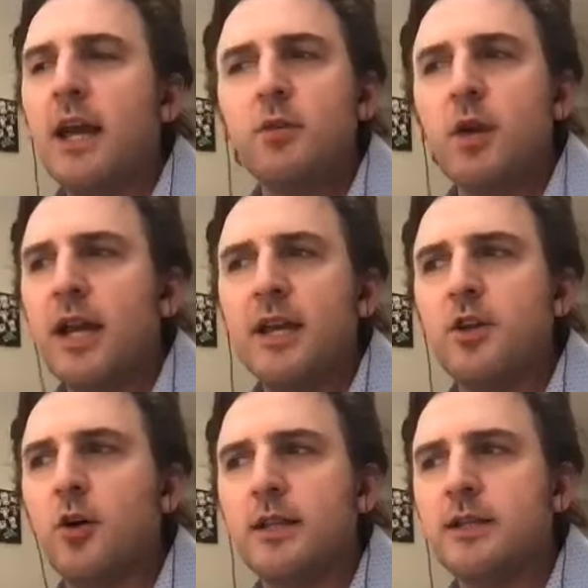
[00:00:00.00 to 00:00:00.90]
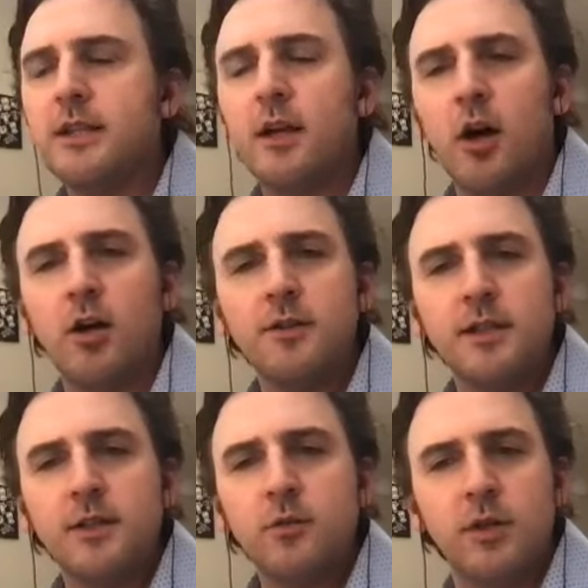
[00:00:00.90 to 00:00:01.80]
I didn't, I had no idea
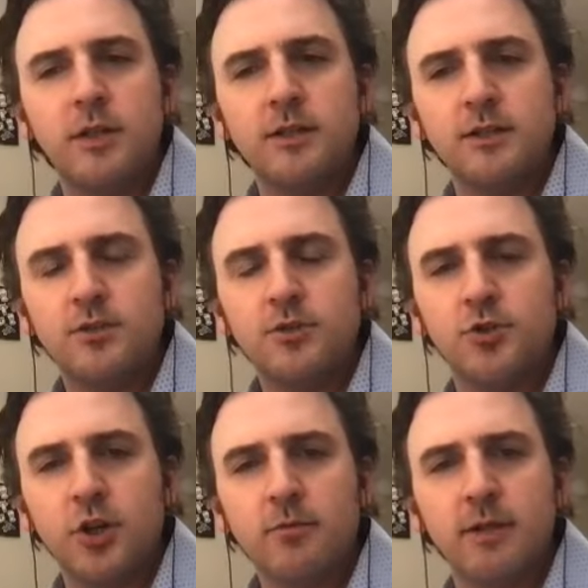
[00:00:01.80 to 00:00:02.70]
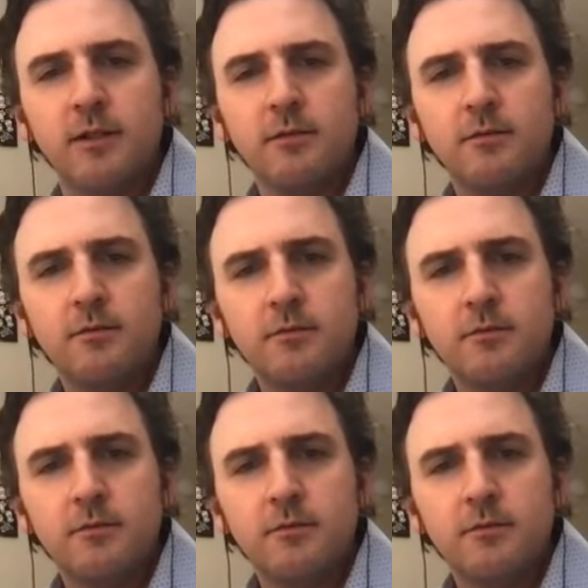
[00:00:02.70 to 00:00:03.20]
Aldi was German.